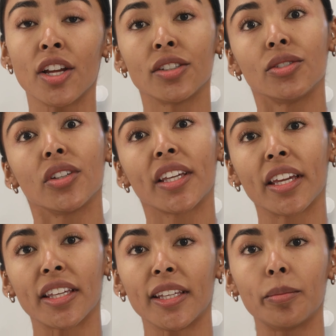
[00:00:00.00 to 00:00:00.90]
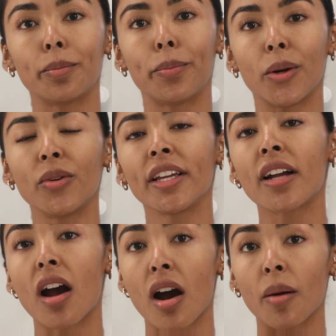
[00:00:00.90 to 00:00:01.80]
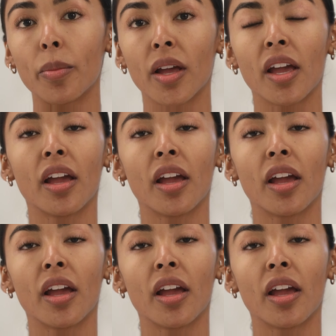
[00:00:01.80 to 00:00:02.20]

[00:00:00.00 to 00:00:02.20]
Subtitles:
So you can keep building up